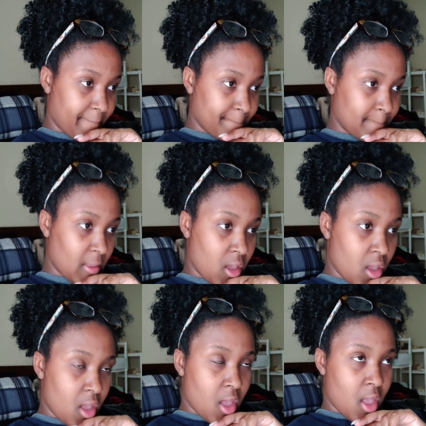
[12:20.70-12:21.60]
yeah.
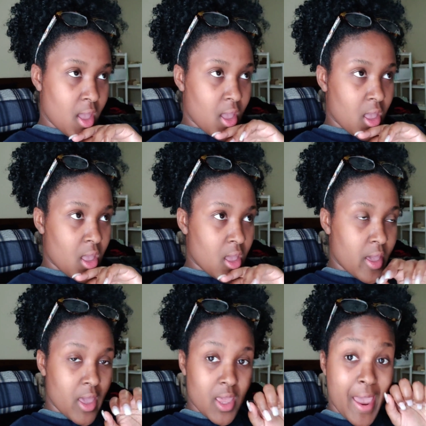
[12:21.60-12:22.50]

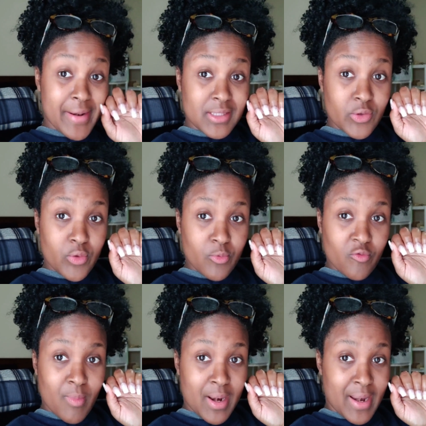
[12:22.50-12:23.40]
And I need to
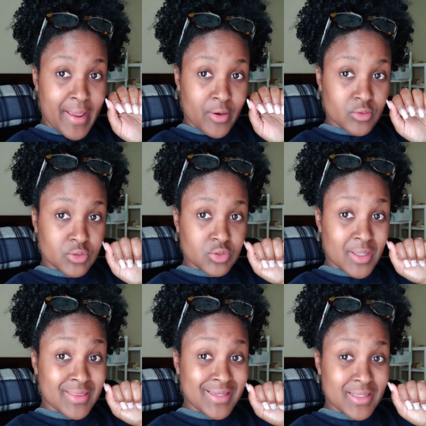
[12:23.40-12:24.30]
remove my nails.
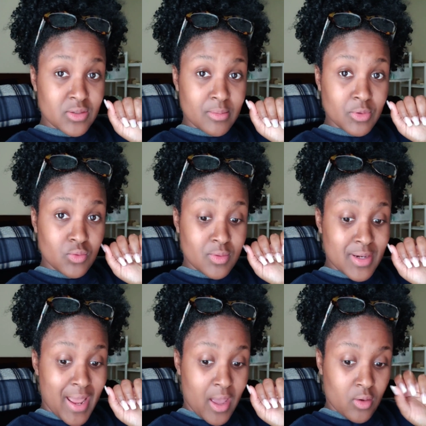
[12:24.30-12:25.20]
So I think that's what I'm going to
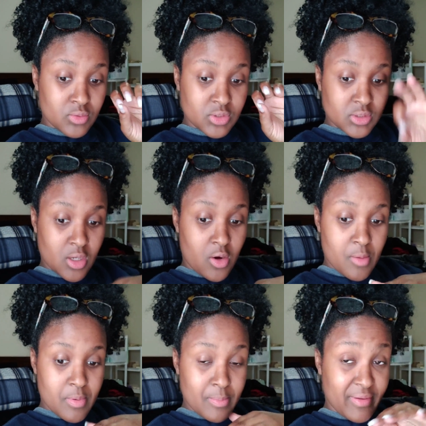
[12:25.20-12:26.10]
do now just to
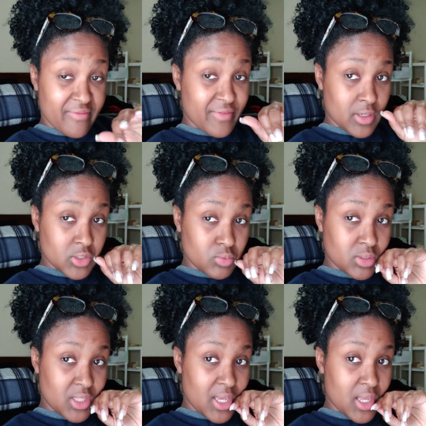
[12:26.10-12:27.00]
hurry up and be
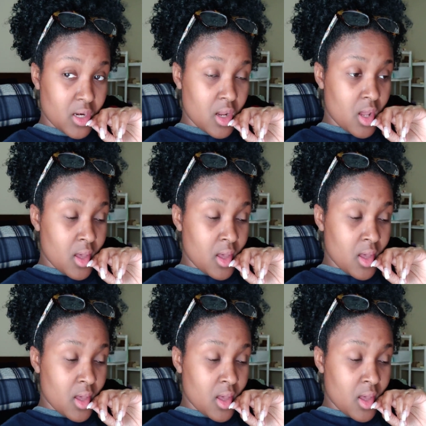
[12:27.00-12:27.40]
finished with that.